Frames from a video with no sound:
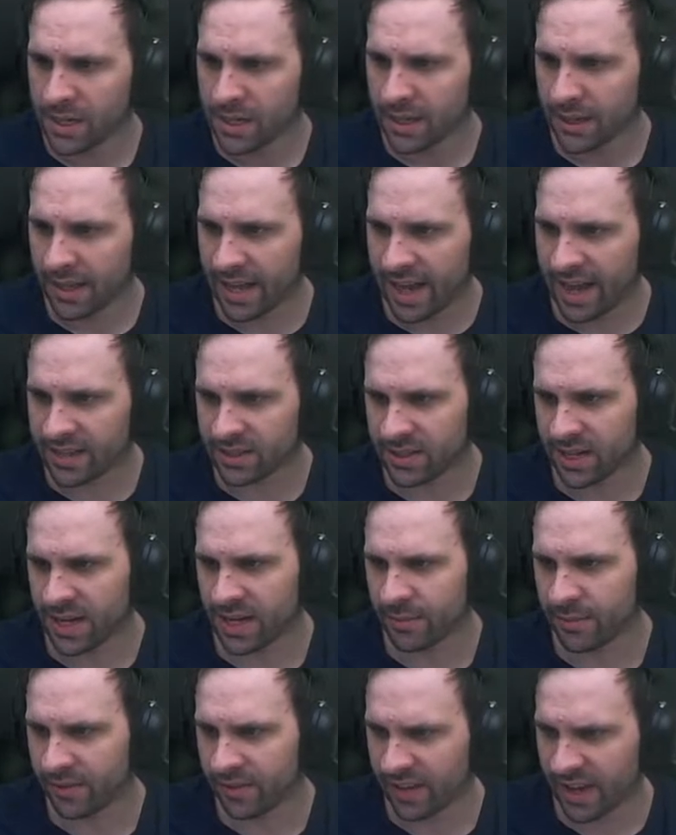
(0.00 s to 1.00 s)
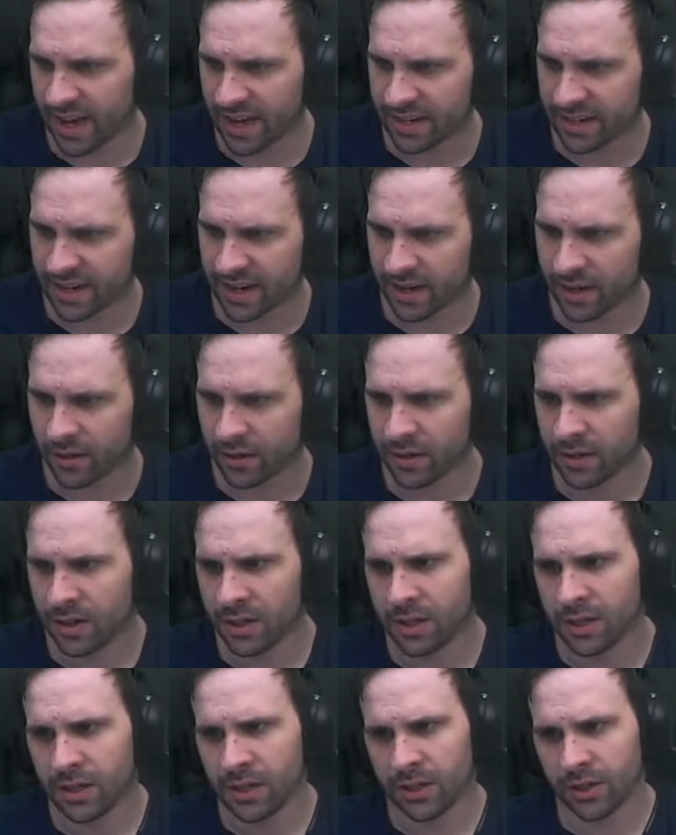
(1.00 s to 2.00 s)
Last, I am sad now.
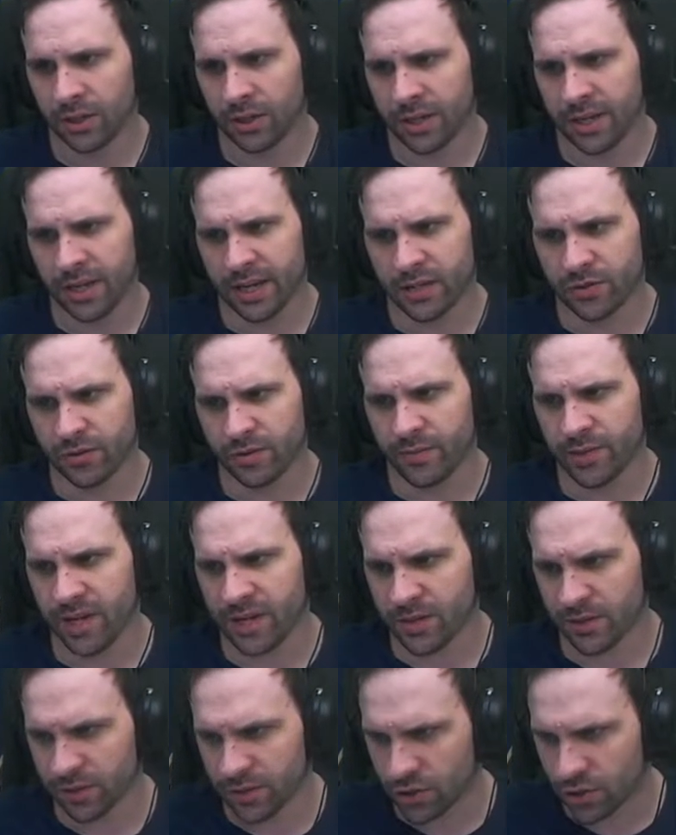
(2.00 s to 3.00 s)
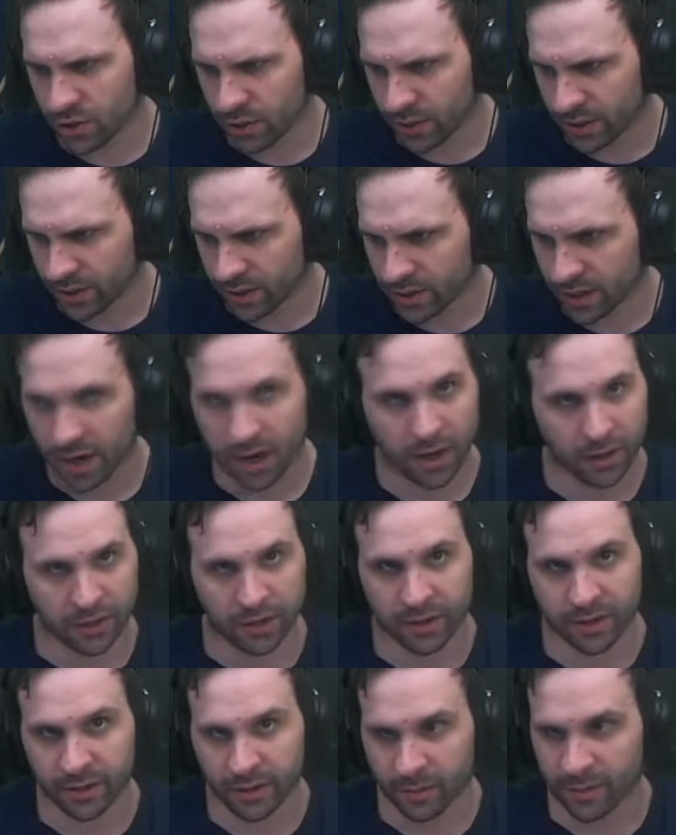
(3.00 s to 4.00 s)
Looking at Dream Chaser and Shooting Star, uh,
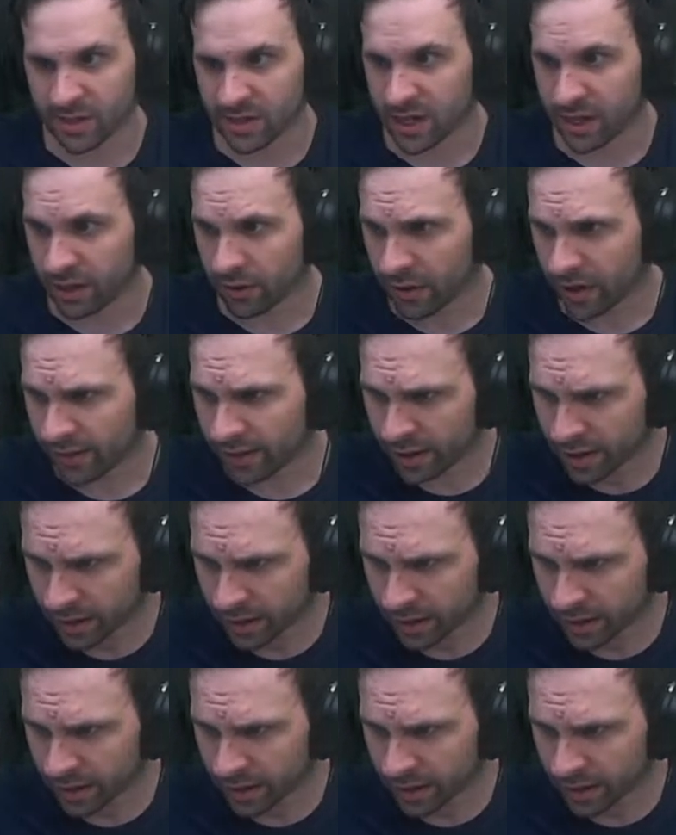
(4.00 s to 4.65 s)
give me a second, Grab.